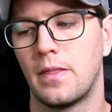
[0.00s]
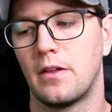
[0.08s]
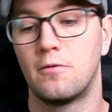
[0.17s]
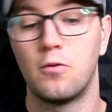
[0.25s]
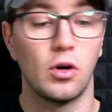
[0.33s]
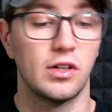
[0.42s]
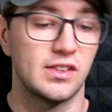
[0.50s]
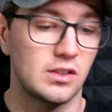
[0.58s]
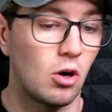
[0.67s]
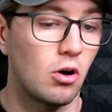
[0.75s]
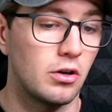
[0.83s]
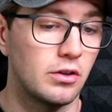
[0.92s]
For a
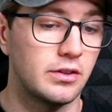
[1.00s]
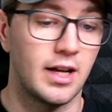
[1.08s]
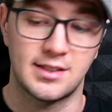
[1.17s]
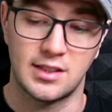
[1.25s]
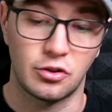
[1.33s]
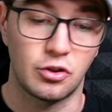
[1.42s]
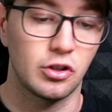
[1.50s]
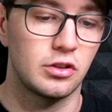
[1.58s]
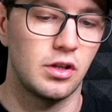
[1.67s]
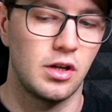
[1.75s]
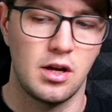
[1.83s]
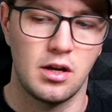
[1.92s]
start, that's a good
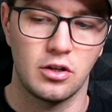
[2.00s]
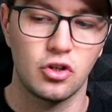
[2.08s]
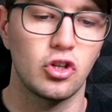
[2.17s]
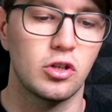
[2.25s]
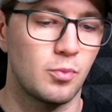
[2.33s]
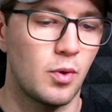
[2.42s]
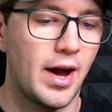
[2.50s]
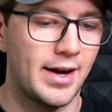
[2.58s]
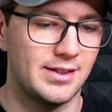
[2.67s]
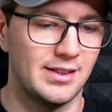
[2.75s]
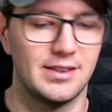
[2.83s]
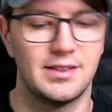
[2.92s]

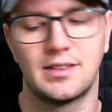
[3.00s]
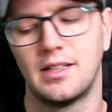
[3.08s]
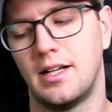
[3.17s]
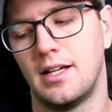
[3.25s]
practice.